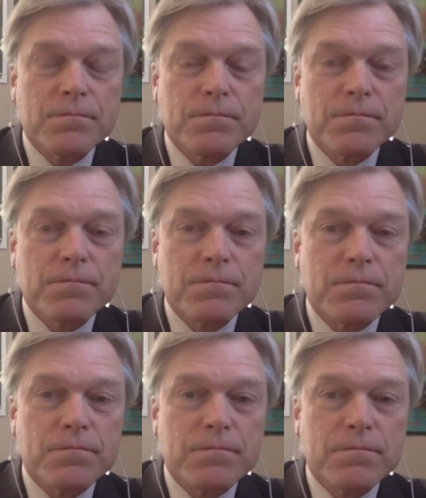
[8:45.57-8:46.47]

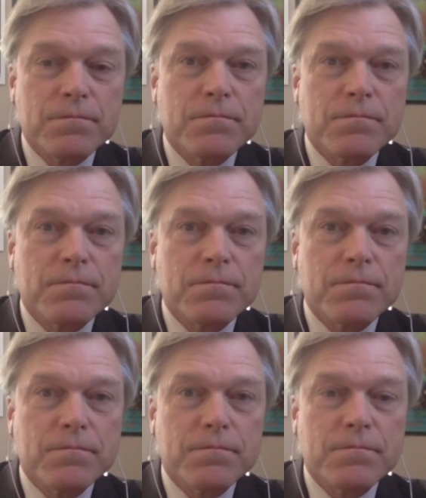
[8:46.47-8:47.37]

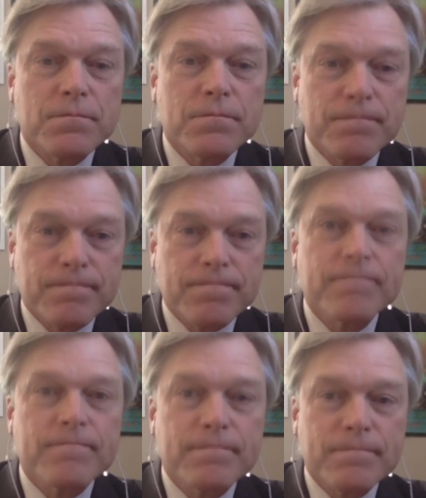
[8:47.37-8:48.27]

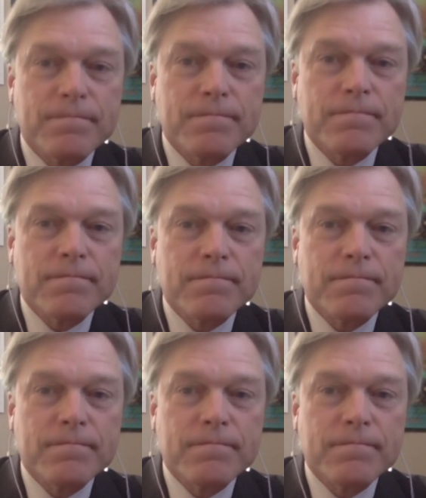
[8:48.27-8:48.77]
The person shown says nothing.